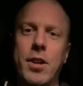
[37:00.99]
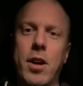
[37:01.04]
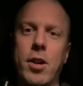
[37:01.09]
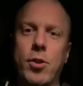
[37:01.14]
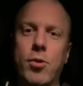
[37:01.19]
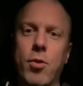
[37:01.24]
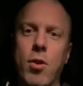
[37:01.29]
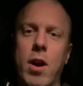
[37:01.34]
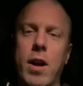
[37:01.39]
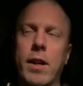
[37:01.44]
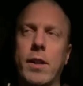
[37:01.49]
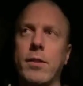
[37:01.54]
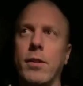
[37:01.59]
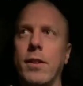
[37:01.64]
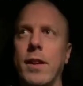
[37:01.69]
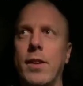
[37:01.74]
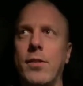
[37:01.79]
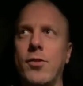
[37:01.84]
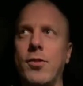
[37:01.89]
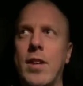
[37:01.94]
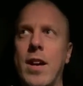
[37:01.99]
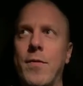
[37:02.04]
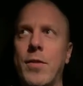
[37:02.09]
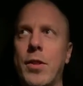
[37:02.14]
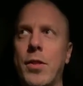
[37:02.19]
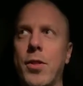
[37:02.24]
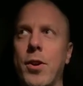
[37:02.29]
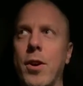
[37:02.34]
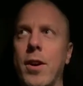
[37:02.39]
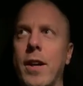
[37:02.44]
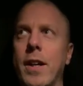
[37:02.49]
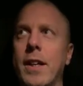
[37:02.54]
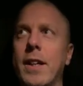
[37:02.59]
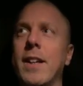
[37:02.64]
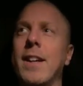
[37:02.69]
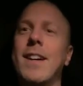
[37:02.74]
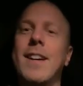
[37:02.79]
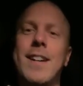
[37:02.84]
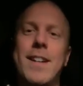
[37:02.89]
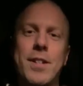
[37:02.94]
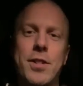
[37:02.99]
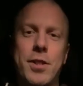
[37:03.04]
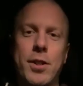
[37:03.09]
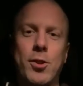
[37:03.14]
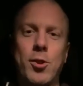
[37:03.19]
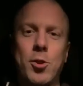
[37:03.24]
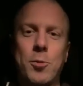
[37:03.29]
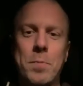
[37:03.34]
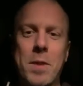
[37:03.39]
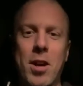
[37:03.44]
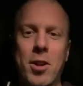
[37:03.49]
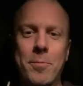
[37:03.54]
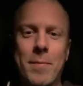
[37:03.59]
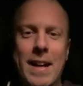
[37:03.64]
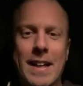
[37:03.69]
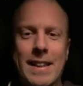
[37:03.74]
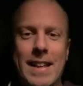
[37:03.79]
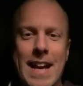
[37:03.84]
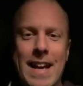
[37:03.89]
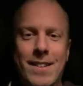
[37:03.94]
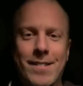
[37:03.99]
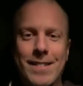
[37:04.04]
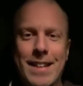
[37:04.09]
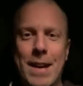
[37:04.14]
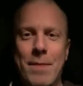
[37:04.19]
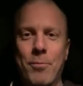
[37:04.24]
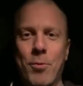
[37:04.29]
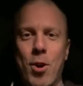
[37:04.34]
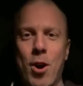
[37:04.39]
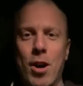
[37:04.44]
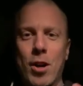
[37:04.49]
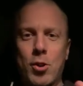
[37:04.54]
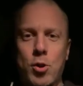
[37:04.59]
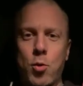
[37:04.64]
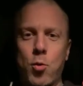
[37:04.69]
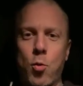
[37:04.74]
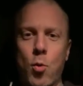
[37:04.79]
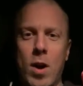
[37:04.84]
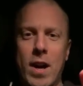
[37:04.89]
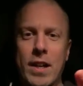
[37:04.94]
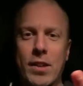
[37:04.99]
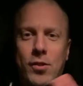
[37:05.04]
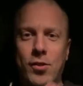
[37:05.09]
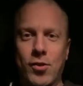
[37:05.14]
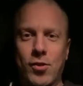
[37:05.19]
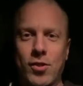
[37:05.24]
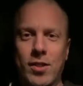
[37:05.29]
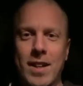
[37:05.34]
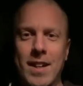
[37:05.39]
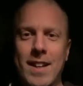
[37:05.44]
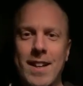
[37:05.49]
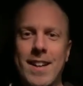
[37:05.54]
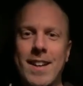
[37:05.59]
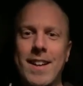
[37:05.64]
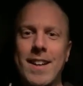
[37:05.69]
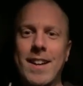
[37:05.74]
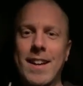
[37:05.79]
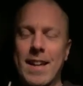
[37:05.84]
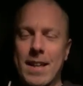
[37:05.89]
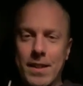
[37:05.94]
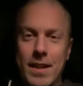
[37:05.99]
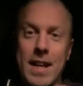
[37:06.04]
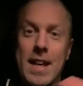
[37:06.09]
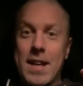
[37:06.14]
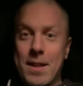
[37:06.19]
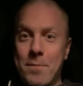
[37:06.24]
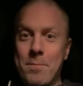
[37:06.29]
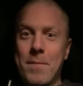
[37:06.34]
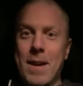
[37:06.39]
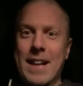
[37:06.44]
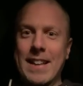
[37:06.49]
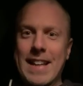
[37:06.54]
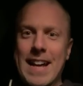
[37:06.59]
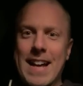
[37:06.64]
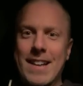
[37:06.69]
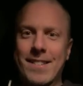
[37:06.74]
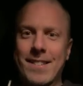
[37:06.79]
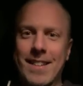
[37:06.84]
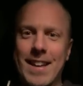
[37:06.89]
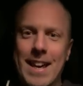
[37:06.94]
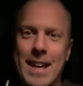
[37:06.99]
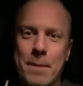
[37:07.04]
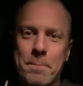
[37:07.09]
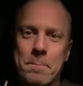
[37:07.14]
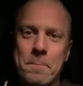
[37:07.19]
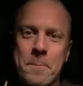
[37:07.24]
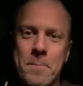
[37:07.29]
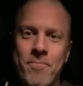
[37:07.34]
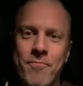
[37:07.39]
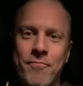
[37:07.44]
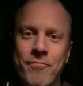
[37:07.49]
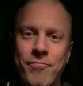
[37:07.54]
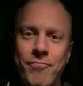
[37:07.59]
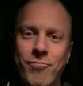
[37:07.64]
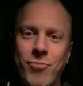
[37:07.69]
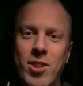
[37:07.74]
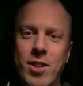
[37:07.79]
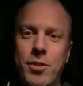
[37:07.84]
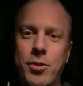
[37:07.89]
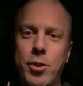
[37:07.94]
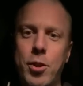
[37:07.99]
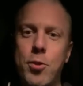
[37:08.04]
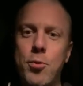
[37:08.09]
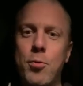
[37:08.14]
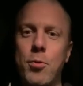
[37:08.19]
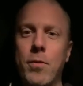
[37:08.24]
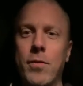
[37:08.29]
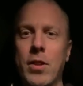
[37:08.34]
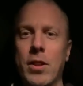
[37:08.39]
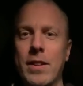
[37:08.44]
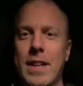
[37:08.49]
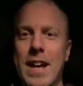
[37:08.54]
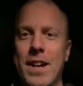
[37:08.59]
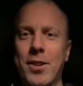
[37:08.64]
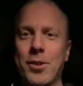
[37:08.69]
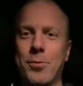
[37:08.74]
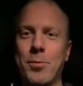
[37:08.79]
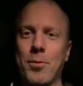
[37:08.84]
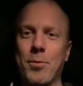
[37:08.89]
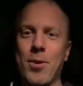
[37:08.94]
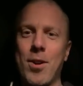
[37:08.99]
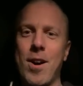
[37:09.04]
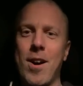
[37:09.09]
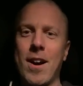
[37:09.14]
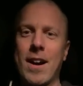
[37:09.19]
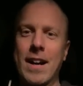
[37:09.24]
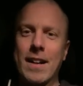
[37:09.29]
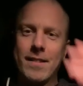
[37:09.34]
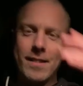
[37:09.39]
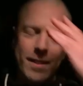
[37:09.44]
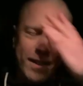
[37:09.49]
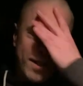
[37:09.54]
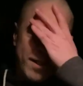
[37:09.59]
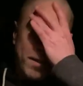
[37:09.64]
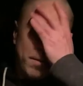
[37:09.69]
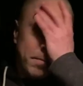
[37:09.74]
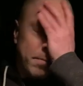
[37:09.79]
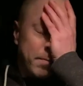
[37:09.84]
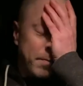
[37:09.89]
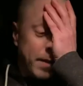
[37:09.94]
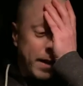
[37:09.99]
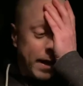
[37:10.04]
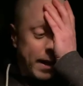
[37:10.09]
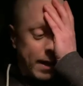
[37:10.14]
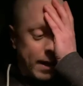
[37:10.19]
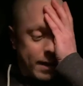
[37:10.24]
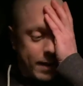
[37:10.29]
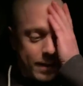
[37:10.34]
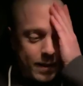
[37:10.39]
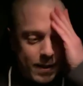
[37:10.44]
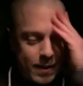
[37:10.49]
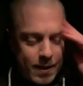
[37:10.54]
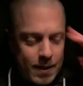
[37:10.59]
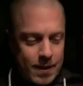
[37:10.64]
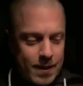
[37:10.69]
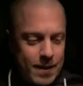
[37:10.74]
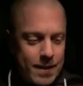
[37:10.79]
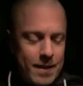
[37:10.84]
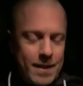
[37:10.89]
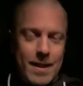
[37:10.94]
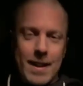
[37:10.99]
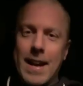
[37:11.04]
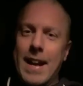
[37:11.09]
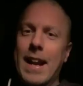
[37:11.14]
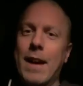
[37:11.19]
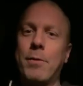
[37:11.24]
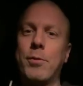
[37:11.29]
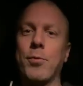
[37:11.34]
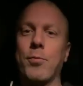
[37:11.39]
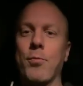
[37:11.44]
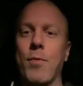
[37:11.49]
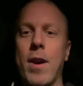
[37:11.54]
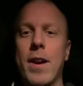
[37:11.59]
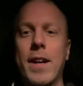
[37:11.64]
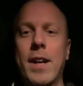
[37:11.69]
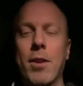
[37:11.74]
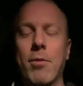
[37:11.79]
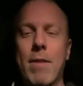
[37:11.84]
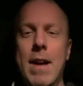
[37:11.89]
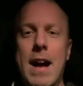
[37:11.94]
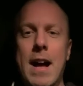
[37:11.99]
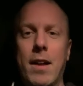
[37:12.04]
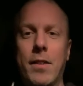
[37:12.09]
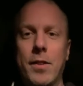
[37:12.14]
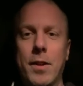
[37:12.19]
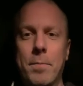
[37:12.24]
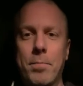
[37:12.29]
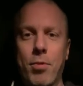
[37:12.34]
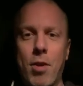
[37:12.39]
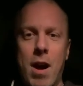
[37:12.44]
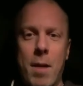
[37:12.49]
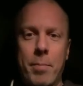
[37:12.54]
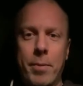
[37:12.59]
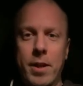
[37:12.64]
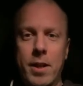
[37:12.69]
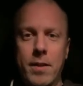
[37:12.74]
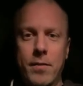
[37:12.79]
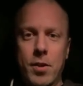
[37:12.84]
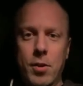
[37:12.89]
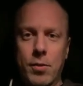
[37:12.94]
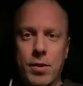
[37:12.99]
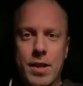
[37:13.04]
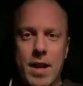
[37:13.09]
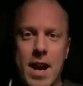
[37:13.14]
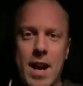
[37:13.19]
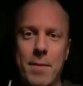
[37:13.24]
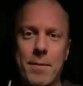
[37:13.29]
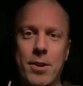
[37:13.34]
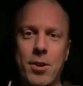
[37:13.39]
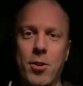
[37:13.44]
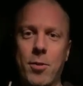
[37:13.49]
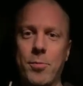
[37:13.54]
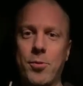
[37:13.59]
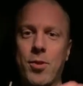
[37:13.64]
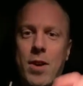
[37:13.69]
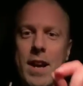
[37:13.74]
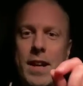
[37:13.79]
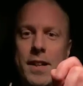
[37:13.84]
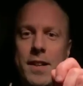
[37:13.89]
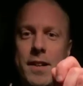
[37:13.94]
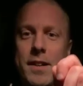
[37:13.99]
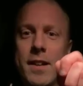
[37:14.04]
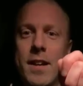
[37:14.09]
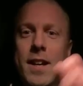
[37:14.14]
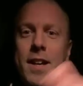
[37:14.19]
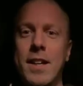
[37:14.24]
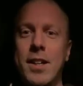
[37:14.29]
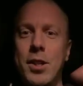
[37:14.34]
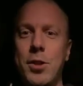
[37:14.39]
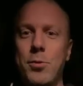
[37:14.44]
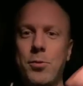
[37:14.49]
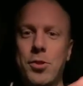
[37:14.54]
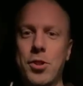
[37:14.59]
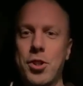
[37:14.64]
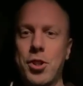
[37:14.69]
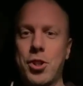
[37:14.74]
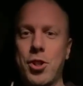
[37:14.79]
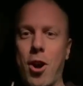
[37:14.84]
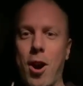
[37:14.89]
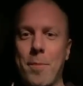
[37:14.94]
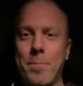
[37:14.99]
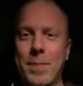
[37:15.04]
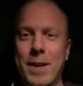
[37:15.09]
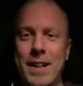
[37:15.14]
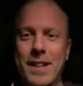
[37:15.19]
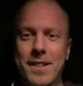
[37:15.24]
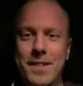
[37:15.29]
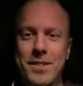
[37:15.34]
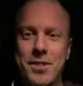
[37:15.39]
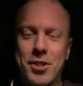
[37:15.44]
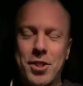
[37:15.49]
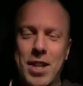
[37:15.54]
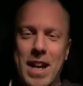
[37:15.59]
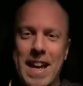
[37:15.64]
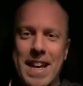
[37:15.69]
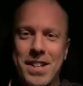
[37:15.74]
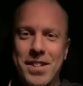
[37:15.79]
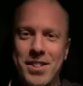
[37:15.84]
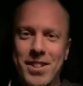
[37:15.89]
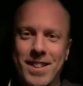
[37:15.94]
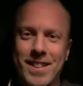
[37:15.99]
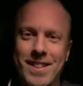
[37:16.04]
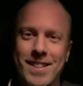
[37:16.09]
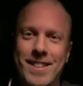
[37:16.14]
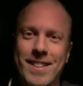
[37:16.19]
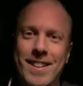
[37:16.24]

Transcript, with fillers: on Chronicle at 7.30. She spelled my last name wrong twice in my last name. Two of the letters were wrong. And I said, oh, man and I was running around the property of the retirement home trying to use a sharpie to change it